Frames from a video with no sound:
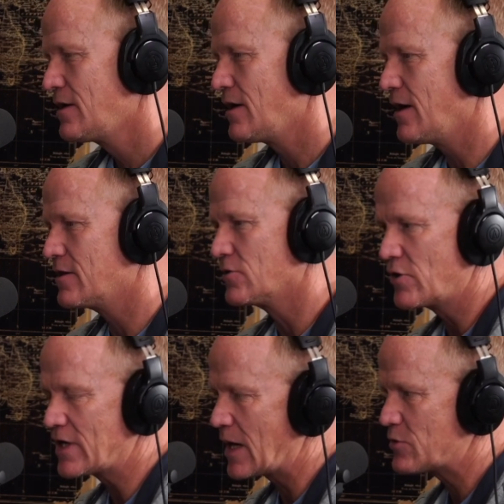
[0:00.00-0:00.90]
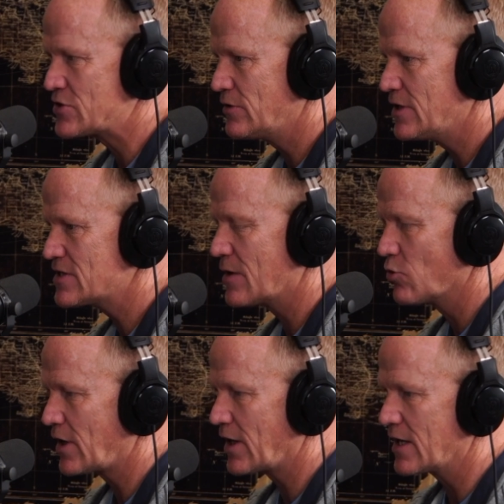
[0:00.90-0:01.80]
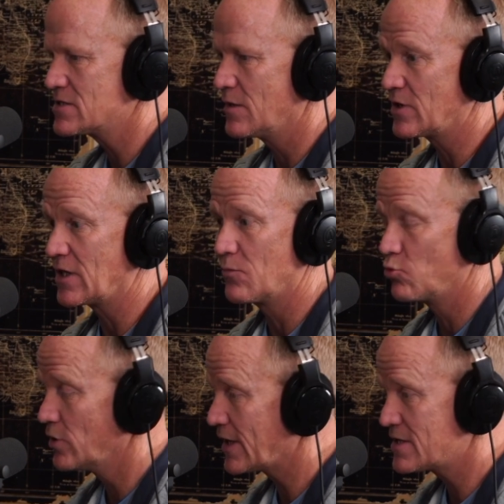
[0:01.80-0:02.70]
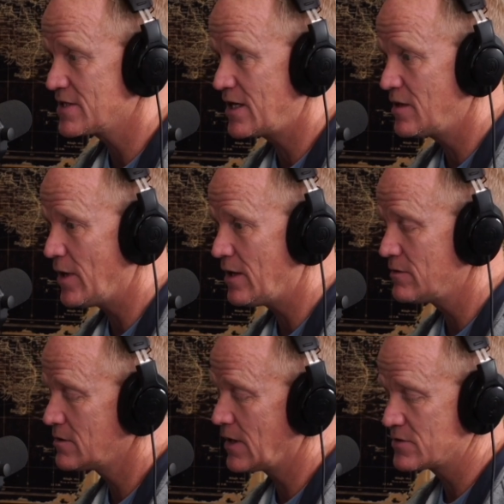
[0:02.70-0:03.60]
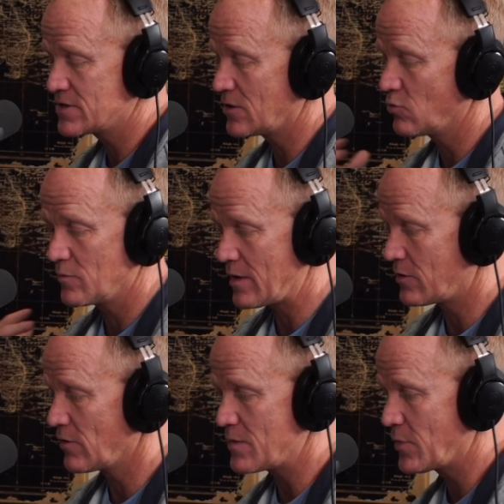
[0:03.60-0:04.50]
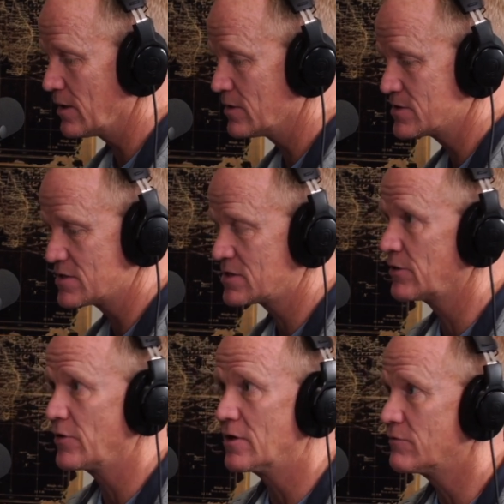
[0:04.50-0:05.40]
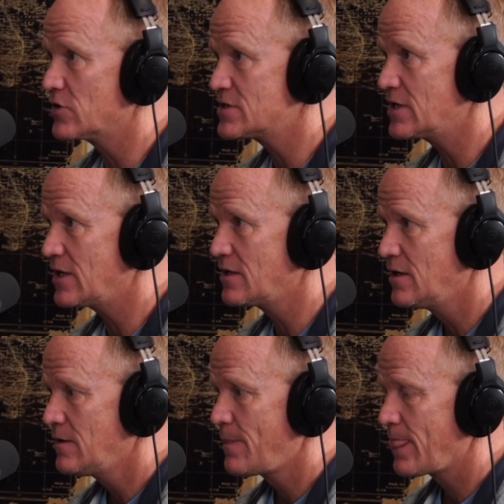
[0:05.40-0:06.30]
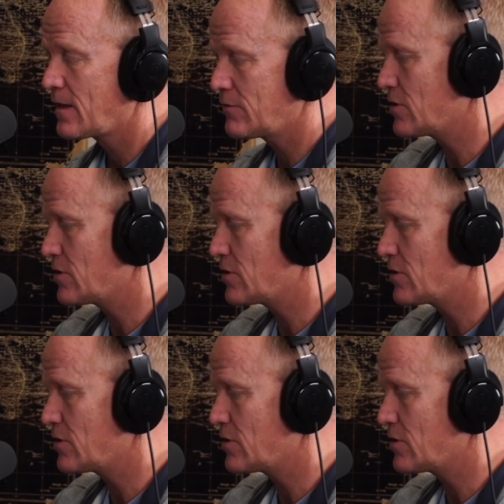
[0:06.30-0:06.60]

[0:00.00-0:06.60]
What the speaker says: The learning opportunities, I'm working on something I'm really excited about. And I'll tell you, one of my great partners is Clear University. Clear